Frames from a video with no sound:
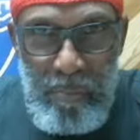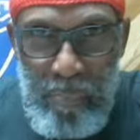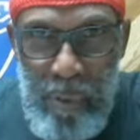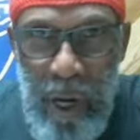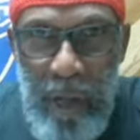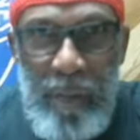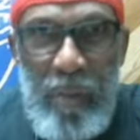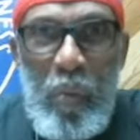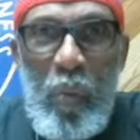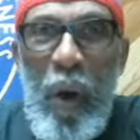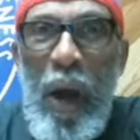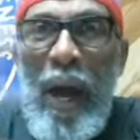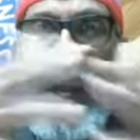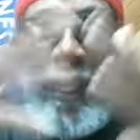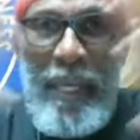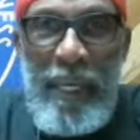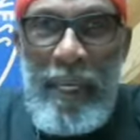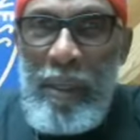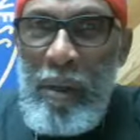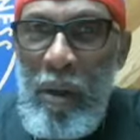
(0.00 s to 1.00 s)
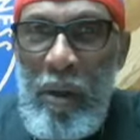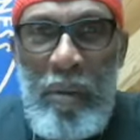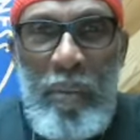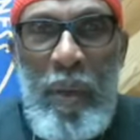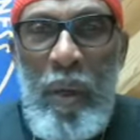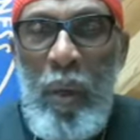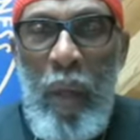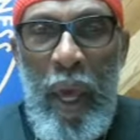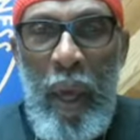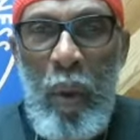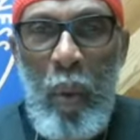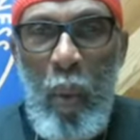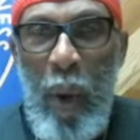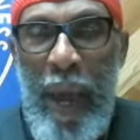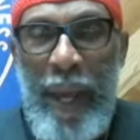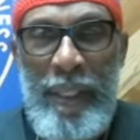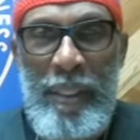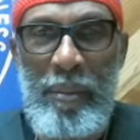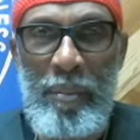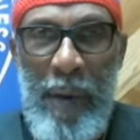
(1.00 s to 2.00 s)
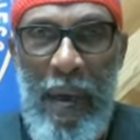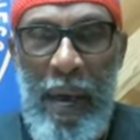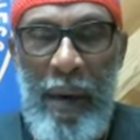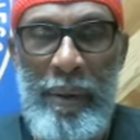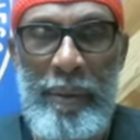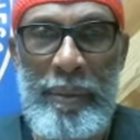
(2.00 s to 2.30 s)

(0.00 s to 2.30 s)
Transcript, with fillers: brought the water in on them and, and whacked them out.